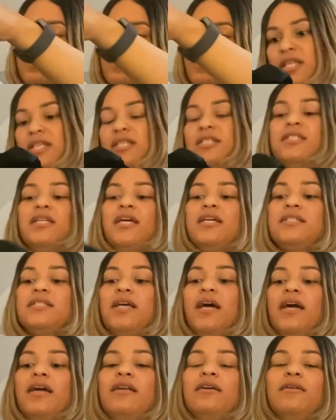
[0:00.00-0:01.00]
This next
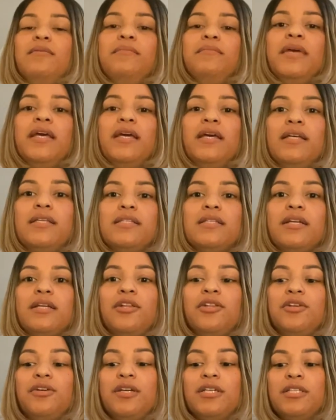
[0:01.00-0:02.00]
item is
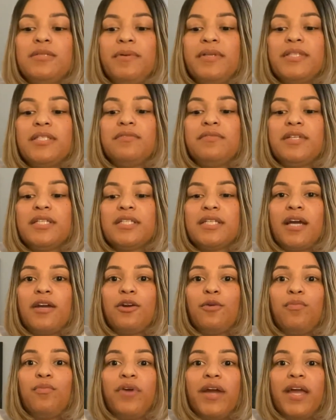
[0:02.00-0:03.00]
another expensive
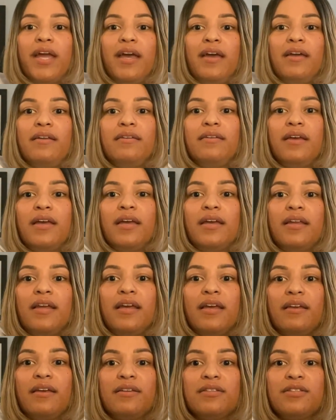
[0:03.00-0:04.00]
designer brand. It
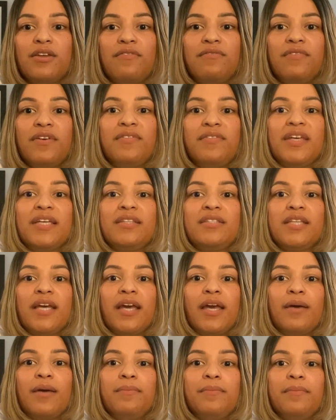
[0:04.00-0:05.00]
is Vivian
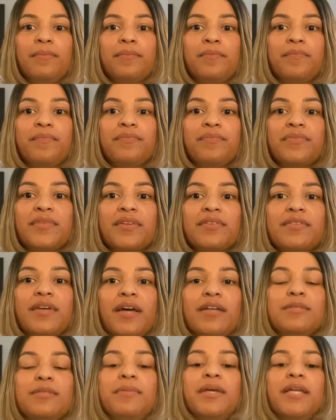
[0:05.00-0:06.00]
Tan,
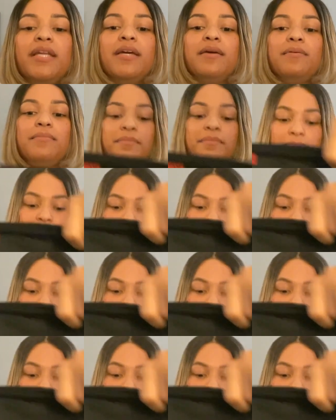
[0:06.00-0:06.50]
size medium.